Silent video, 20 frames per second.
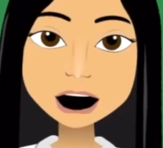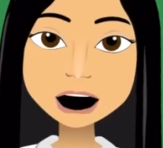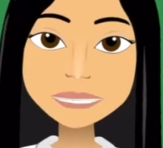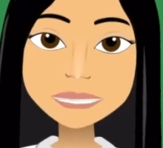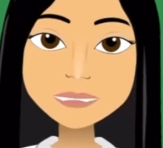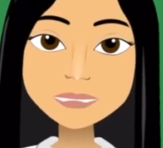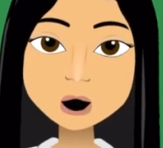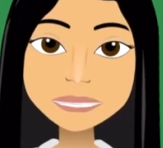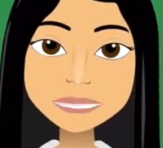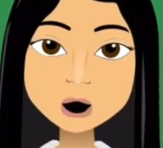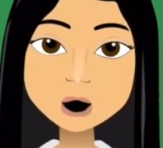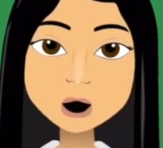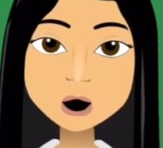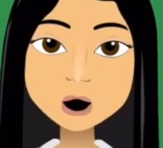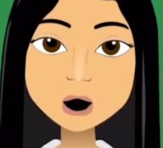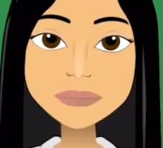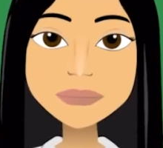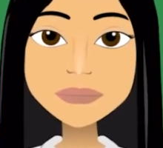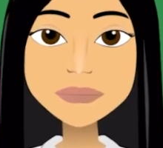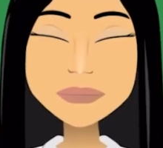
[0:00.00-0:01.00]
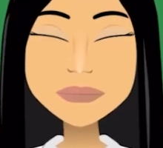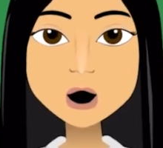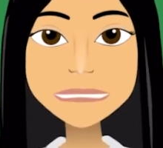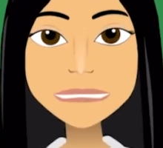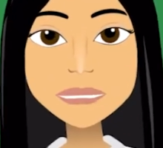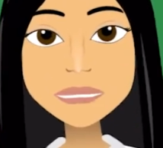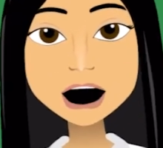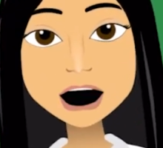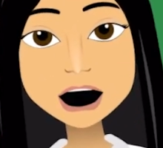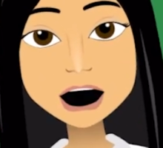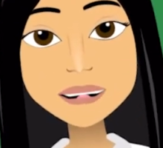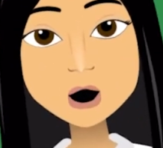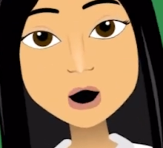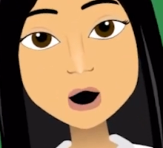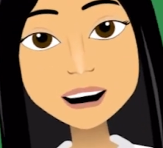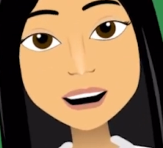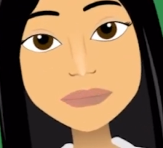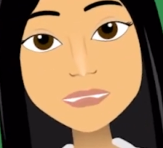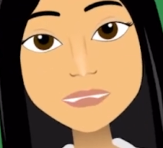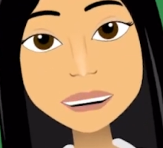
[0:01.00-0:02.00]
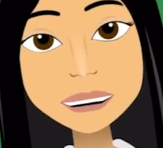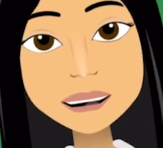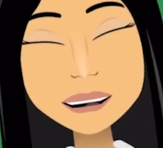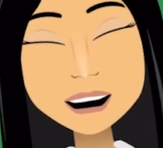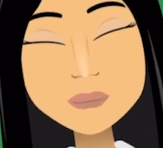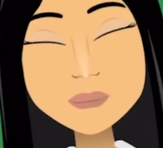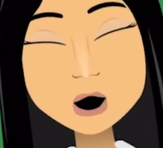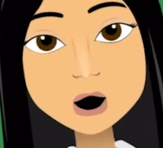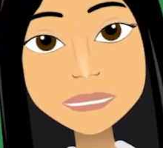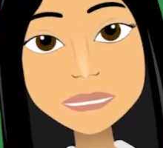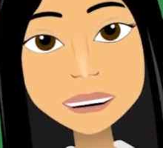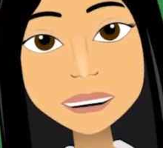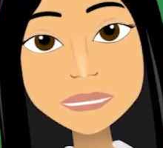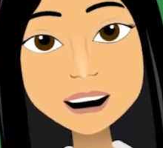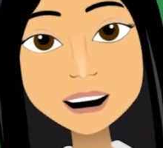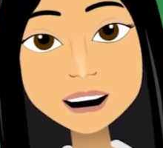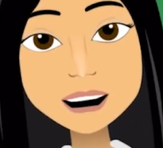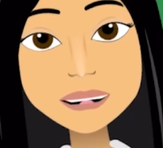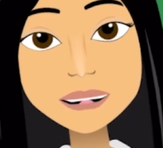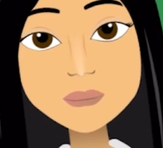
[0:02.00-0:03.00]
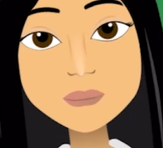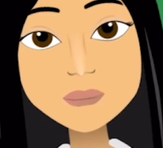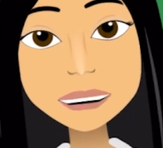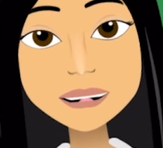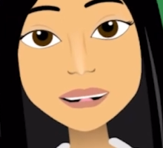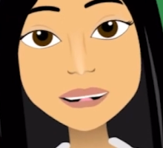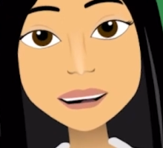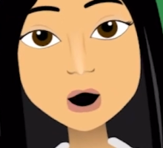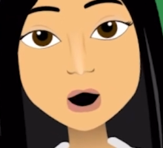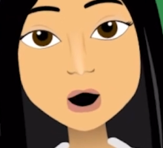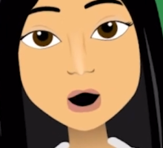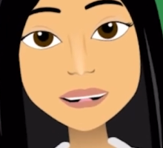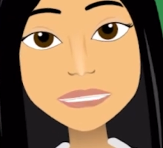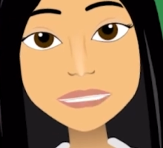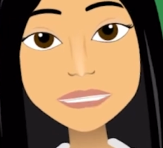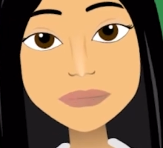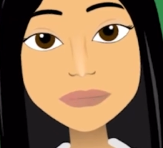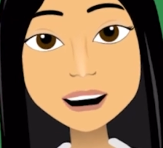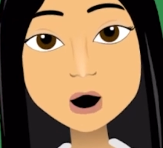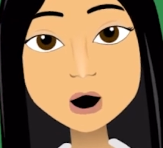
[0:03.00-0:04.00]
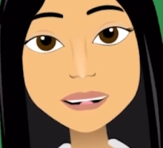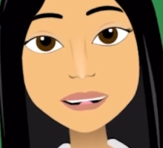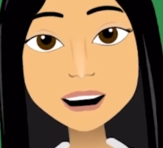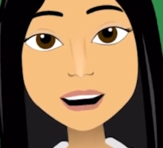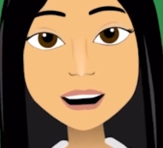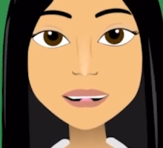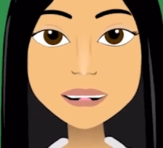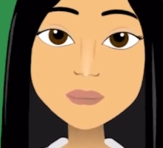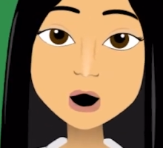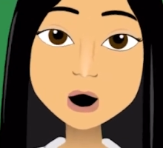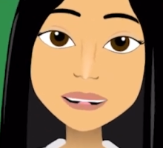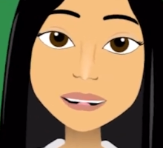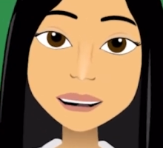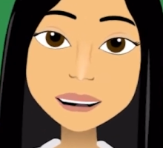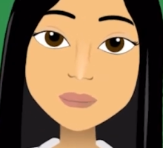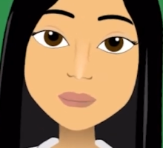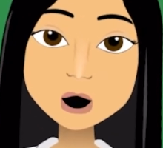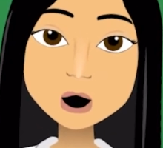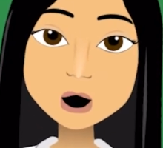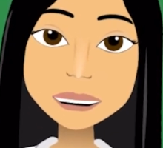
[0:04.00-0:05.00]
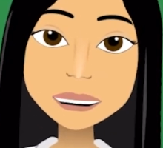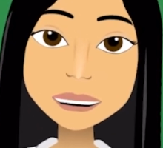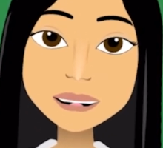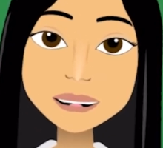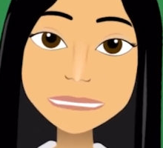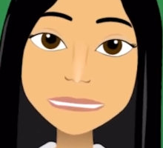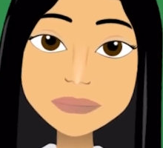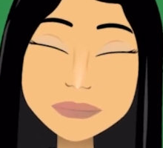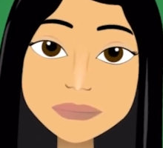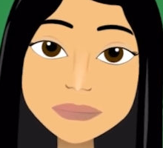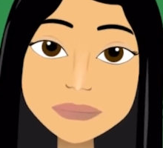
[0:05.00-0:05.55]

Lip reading: on VuKu, we stroll through the 5 most essential spelling rules that will help you learn them quickly.